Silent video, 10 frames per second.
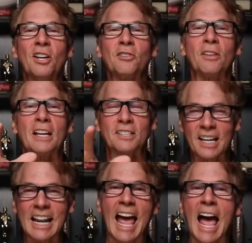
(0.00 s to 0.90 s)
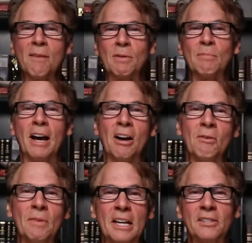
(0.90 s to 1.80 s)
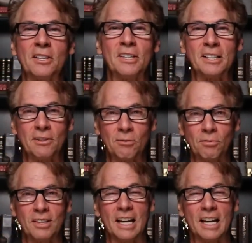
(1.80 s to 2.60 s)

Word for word: So that's going to happen by all means because that's, the,